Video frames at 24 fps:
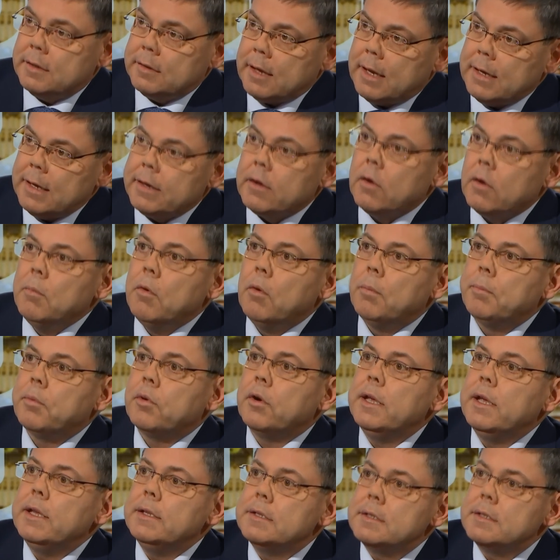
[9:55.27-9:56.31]
the telecom
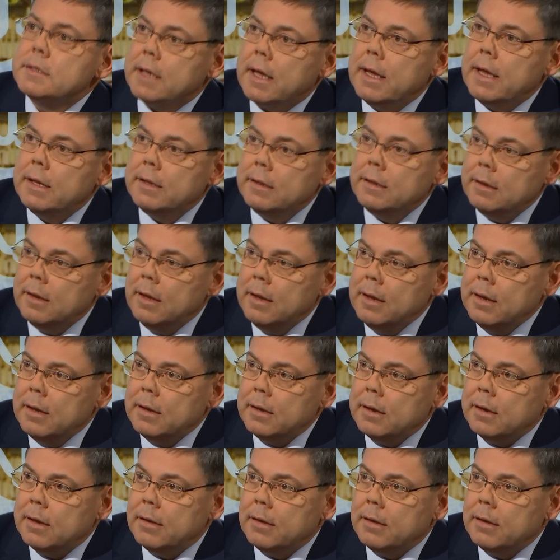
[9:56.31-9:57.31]
operators can,